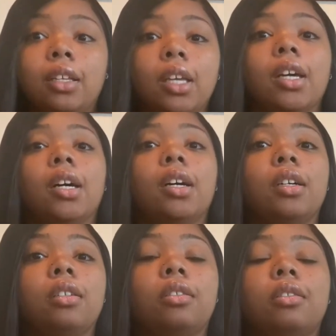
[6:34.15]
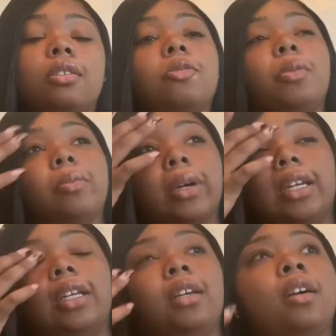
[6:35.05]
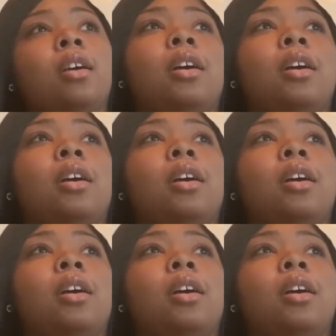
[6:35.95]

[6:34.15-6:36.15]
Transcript: Yeah, spend money.